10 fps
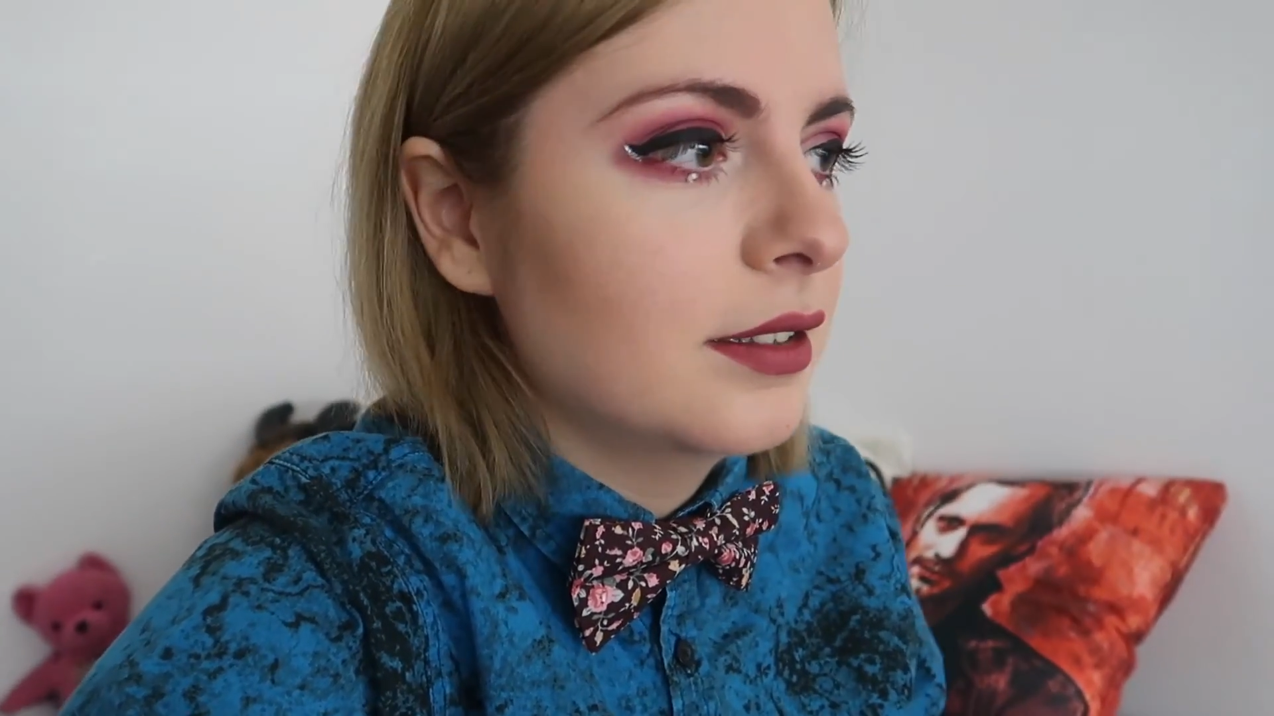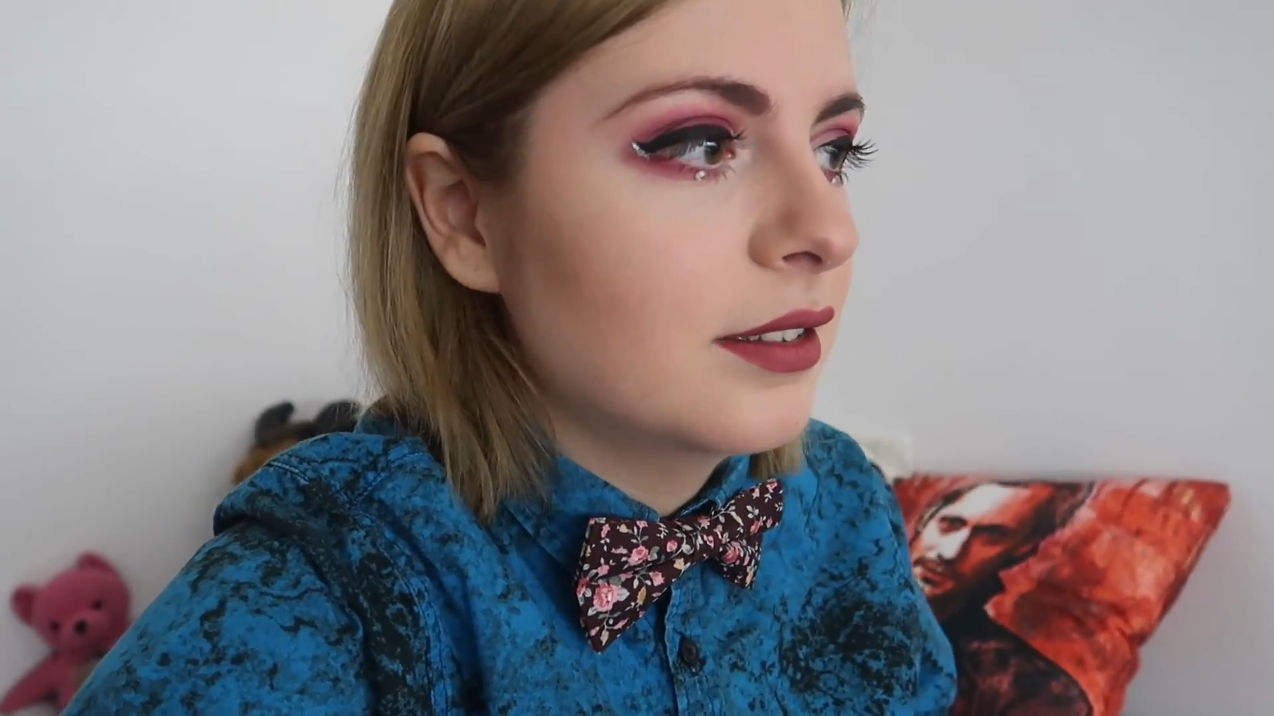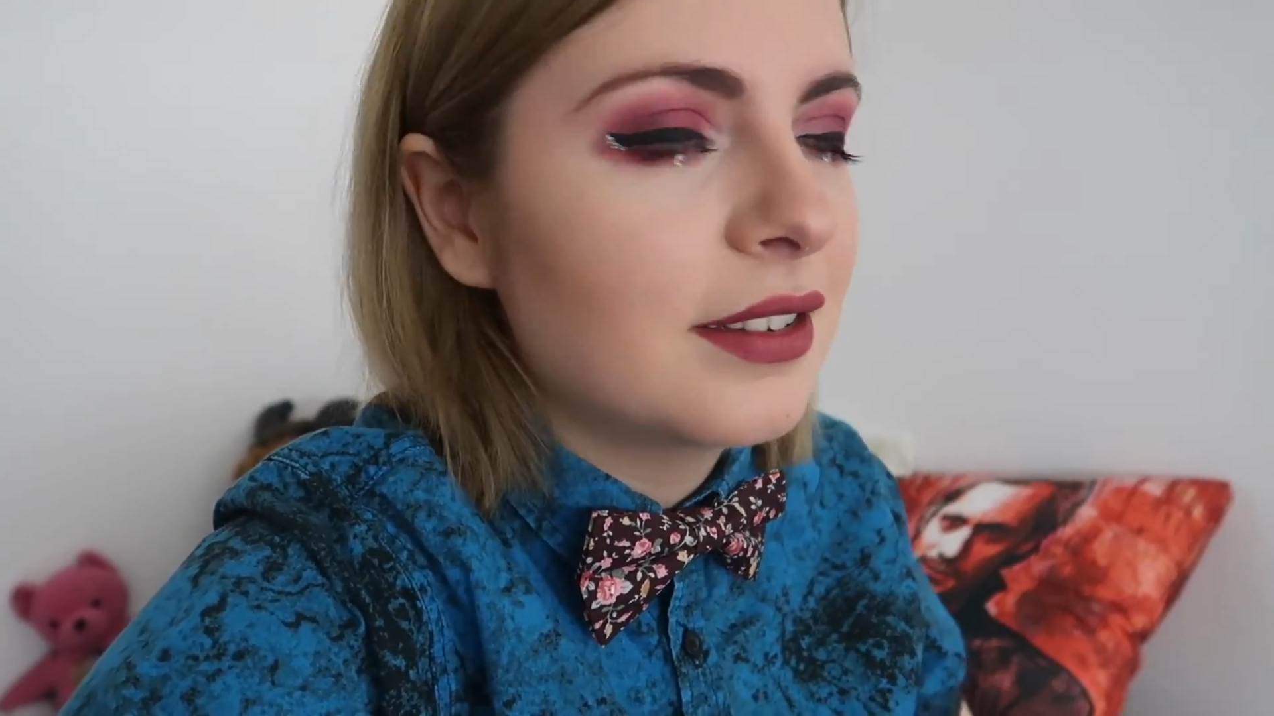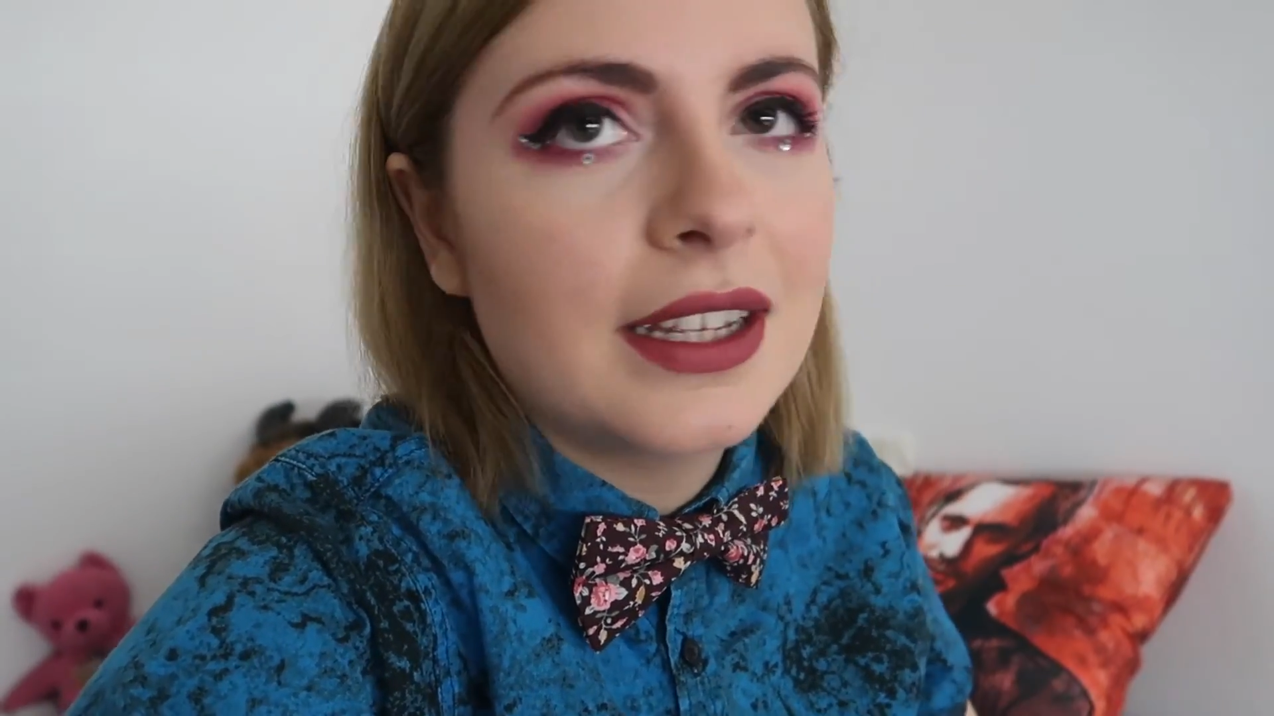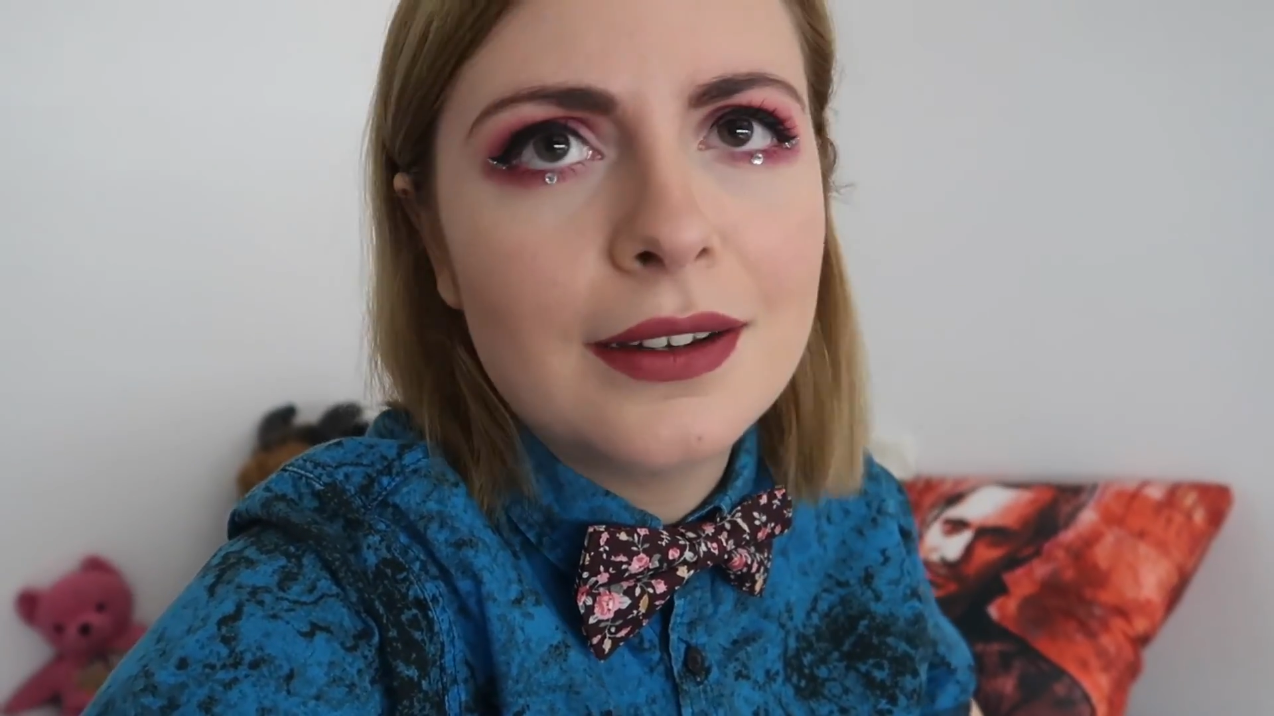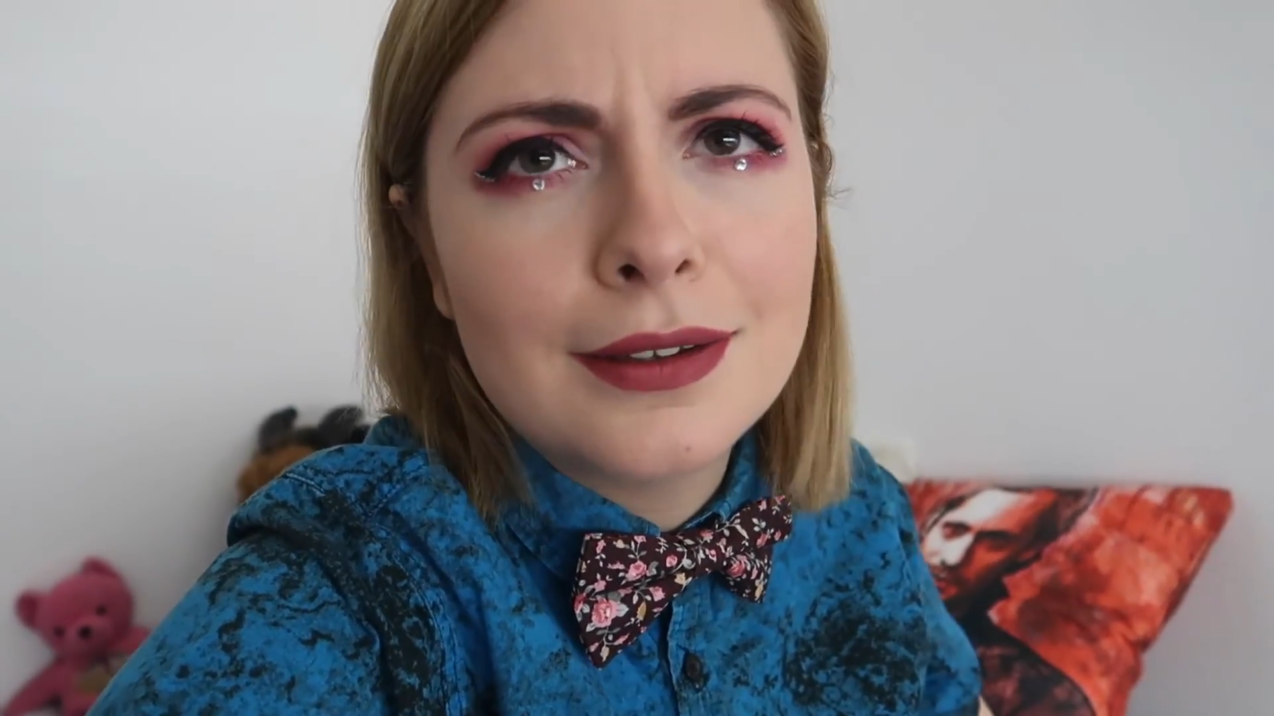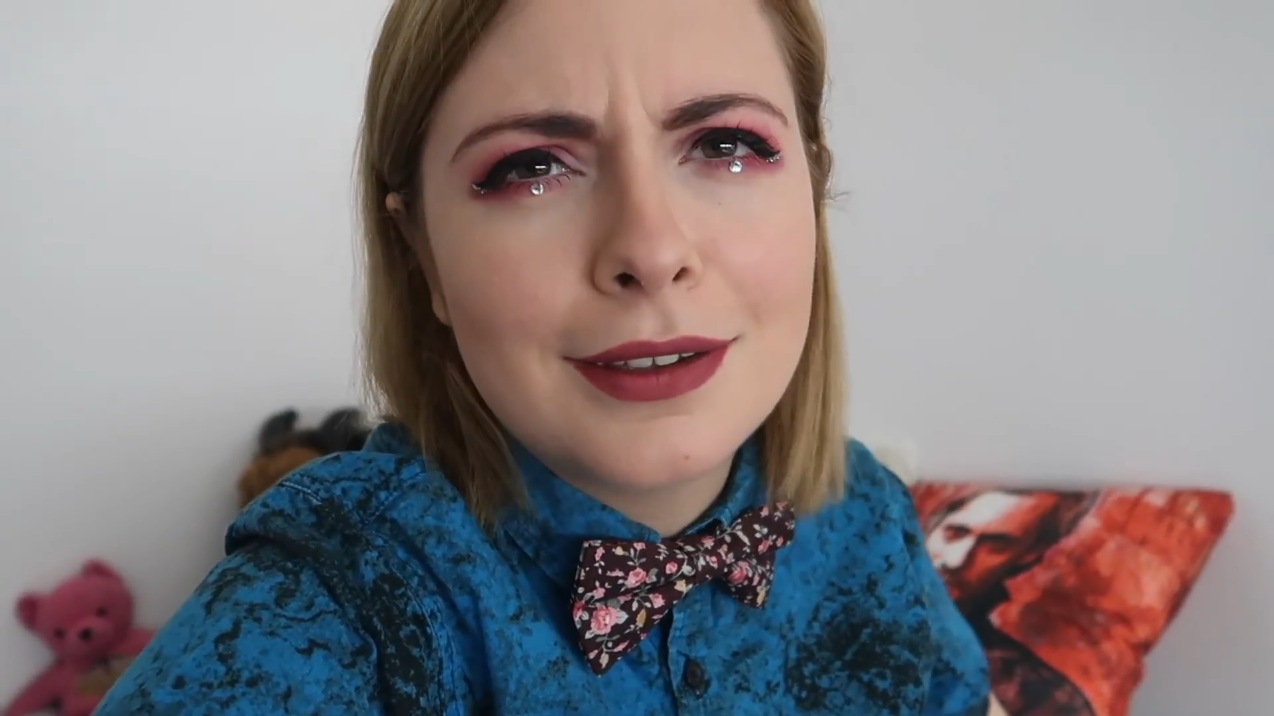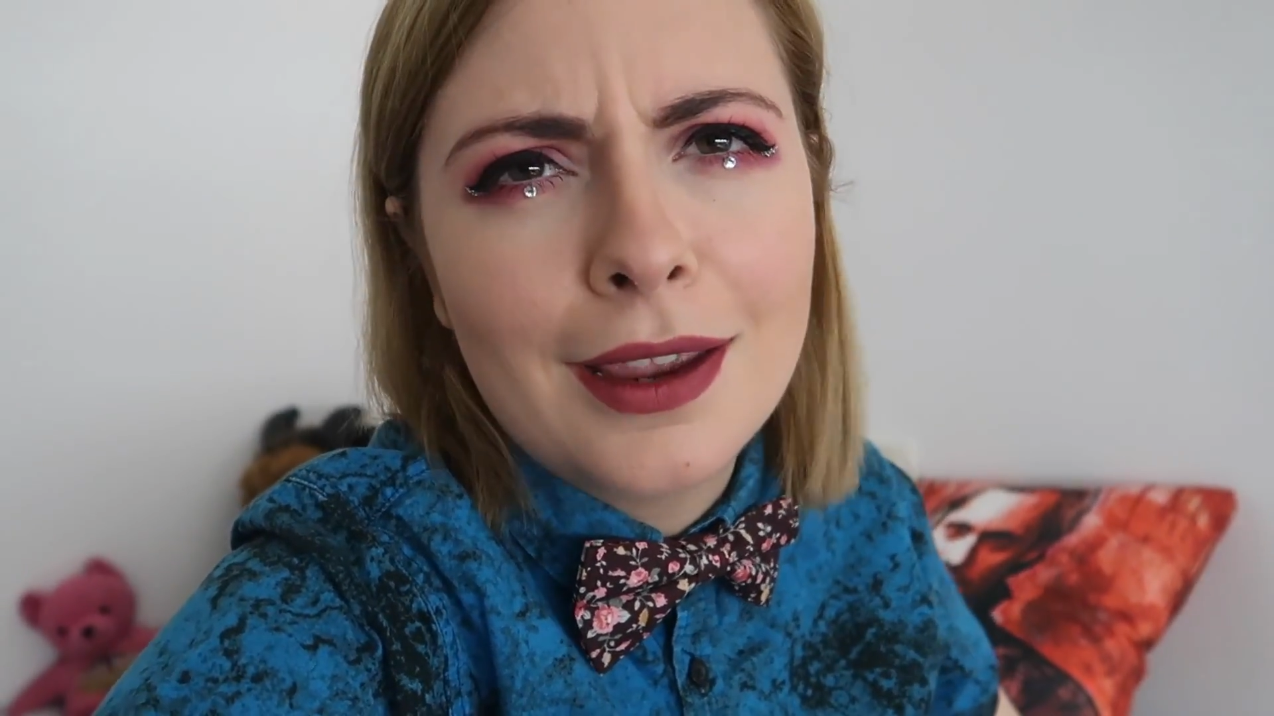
then they didn't